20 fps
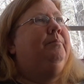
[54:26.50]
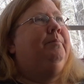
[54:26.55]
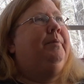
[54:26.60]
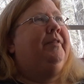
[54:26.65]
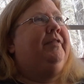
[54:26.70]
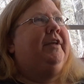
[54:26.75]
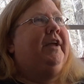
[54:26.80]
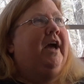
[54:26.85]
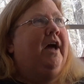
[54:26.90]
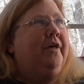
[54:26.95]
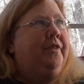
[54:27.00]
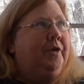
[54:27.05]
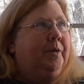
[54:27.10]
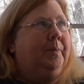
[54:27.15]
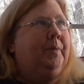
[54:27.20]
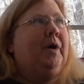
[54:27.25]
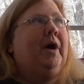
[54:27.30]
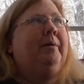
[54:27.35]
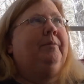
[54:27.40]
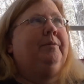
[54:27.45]
but the other
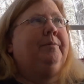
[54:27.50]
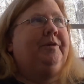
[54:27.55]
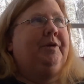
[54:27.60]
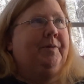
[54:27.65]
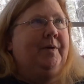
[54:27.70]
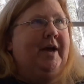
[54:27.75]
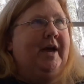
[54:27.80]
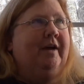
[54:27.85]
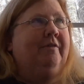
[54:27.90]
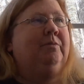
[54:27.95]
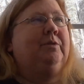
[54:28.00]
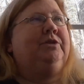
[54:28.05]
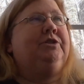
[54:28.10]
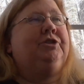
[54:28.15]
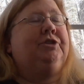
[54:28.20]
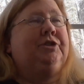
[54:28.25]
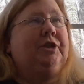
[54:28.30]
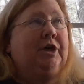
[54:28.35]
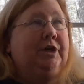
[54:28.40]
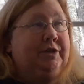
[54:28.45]
problem you have when you
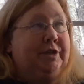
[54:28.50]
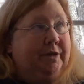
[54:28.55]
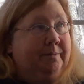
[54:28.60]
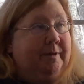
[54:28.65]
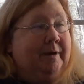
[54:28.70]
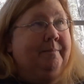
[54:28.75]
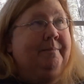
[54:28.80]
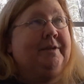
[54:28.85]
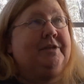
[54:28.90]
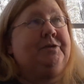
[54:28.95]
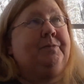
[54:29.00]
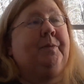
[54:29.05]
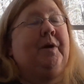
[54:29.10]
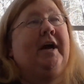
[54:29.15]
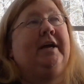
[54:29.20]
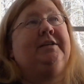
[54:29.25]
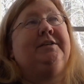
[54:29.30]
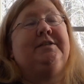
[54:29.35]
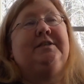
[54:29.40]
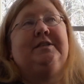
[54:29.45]
start talking about best
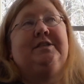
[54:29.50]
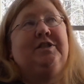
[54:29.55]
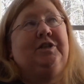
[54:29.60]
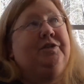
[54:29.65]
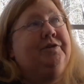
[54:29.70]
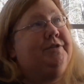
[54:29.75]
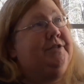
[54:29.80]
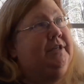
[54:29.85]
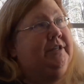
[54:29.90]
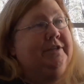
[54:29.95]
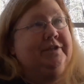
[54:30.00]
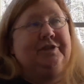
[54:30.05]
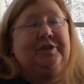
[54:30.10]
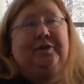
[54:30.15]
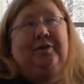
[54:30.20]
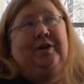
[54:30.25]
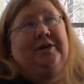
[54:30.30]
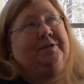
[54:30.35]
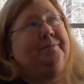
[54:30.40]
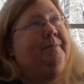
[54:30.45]
practices, and you see this
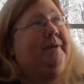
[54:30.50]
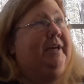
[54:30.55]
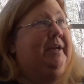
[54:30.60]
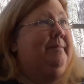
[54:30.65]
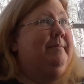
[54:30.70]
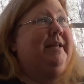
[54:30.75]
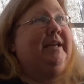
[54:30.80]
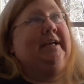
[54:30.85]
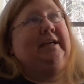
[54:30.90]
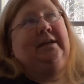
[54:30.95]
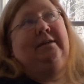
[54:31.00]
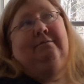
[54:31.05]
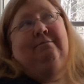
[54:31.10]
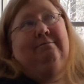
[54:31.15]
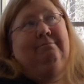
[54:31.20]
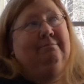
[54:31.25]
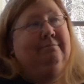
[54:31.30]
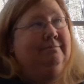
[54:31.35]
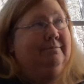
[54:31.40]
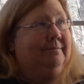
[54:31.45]
across many, many
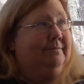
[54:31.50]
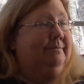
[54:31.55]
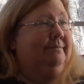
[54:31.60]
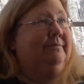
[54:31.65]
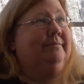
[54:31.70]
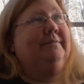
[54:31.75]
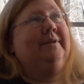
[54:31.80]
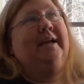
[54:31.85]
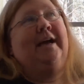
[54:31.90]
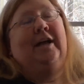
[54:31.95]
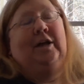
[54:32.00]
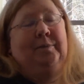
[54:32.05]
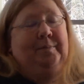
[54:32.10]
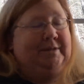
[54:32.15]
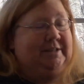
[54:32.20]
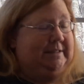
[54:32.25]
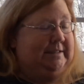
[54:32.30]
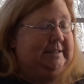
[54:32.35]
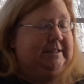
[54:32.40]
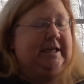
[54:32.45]

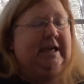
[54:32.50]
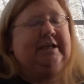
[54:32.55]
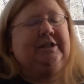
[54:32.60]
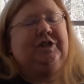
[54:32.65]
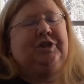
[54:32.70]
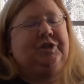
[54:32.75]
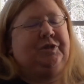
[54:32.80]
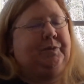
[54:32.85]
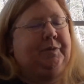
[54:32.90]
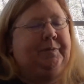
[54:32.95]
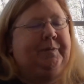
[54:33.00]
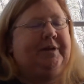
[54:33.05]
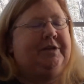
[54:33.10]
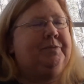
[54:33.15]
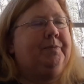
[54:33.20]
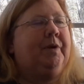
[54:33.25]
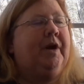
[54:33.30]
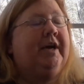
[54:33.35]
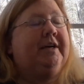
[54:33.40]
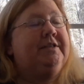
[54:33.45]
elements, is not just with
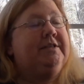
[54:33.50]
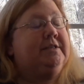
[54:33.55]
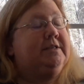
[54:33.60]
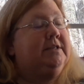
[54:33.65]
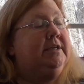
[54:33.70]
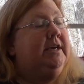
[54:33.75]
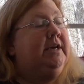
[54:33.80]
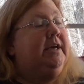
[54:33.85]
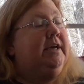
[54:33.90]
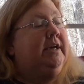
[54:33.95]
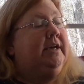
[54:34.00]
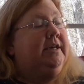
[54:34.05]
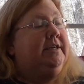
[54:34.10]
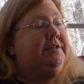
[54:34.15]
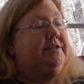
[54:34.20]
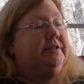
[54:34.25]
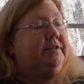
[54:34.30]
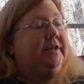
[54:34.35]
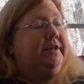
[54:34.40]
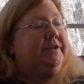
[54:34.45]
best practices,
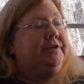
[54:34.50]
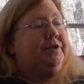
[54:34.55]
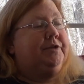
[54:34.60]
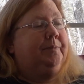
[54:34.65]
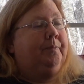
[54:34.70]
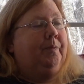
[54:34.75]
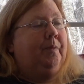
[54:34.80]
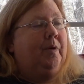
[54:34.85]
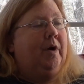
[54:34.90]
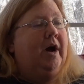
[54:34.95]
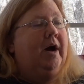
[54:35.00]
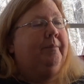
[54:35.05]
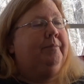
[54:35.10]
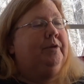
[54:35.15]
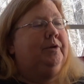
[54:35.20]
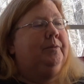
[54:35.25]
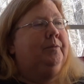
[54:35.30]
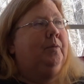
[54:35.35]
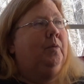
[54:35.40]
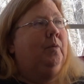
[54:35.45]
is is the
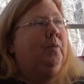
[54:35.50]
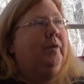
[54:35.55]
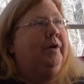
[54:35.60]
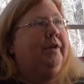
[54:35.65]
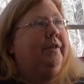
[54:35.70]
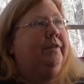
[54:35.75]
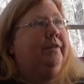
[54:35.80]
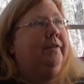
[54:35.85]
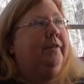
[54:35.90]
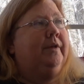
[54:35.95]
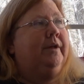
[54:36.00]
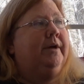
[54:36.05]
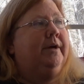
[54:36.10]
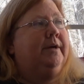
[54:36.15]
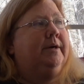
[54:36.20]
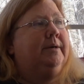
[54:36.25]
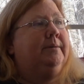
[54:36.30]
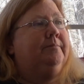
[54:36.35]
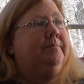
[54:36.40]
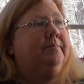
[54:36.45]
problem with
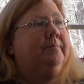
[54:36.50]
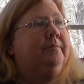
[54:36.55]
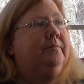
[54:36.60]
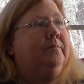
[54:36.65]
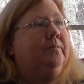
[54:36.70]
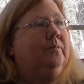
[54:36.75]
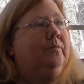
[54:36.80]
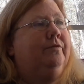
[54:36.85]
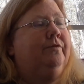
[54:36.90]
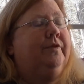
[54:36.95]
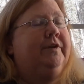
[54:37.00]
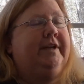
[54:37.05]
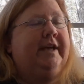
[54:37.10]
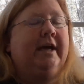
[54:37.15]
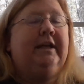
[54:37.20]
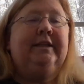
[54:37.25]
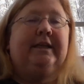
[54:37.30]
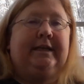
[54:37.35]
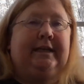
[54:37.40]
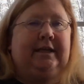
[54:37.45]
um,
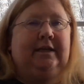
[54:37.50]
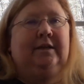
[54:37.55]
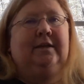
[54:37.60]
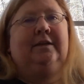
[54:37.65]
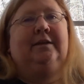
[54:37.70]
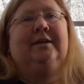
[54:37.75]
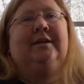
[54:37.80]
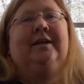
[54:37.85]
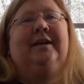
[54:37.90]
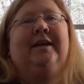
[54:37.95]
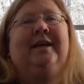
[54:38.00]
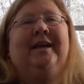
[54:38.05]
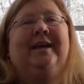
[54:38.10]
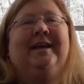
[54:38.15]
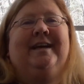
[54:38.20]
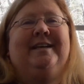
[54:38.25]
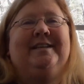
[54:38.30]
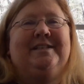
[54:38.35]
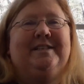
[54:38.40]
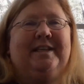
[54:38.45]
fidelity
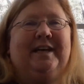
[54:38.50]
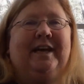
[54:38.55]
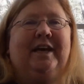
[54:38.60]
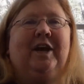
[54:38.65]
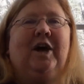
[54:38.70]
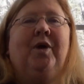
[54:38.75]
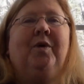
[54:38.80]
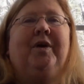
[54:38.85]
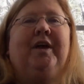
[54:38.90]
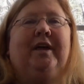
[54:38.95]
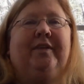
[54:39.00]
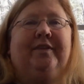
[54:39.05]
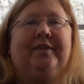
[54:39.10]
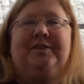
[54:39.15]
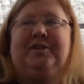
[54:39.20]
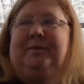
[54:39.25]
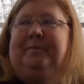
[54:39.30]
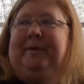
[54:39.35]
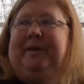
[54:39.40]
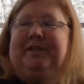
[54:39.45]
mm-hmm. is that, okay,
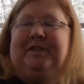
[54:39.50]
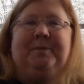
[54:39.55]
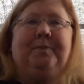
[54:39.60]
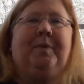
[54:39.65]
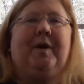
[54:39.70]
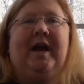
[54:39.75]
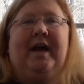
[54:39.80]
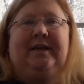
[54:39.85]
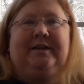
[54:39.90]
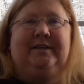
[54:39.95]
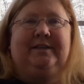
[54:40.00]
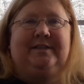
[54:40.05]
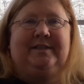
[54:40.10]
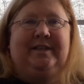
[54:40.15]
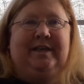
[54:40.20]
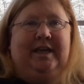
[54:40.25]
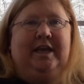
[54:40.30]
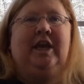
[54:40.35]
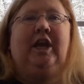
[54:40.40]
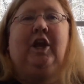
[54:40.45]
there's a best practice
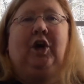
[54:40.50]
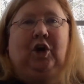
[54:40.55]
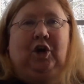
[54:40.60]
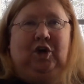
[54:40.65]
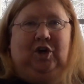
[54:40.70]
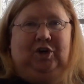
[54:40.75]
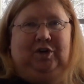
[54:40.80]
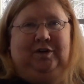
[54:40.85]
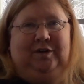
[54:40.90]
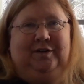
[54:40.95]
here.